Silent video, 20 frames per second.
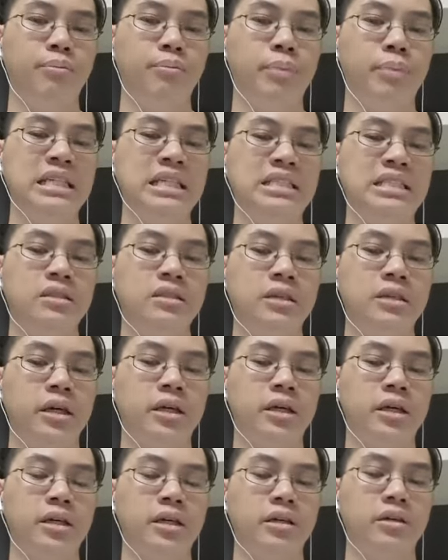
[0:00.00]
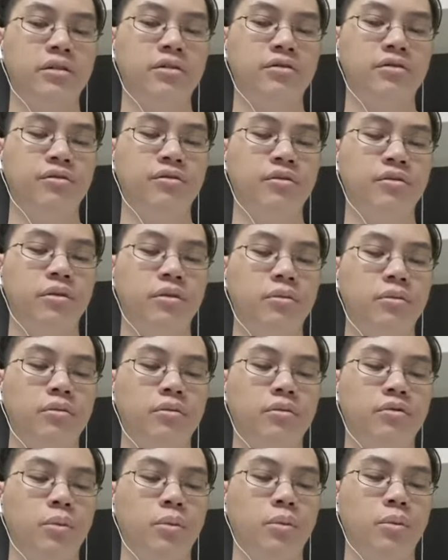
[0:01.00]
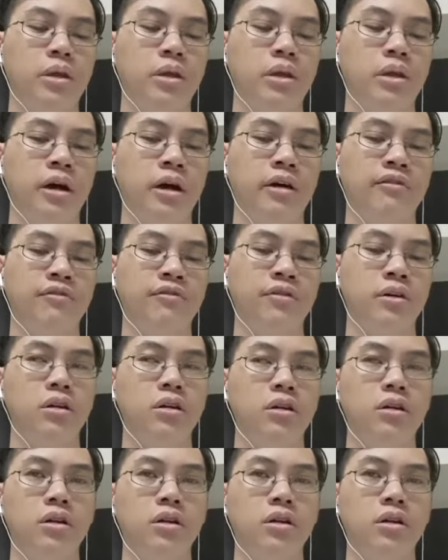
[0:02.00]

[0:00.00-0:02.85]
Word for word: basic for, for me, I feel.